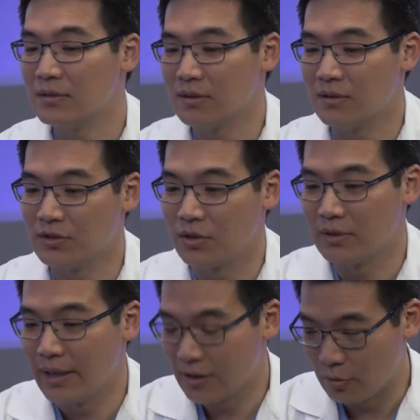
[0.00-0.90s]
a technology
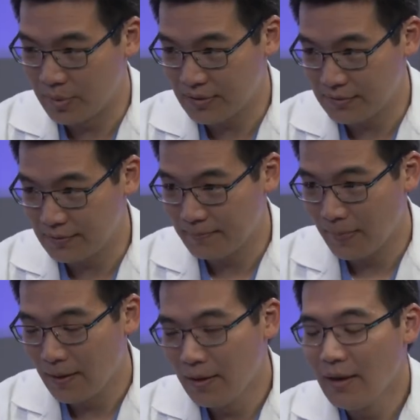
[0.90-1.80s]
called EchoPixel.
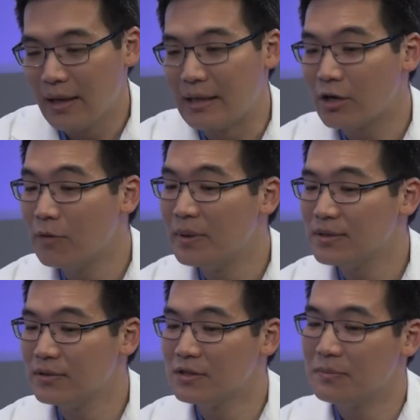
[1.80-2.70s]
An EchoPixel mm.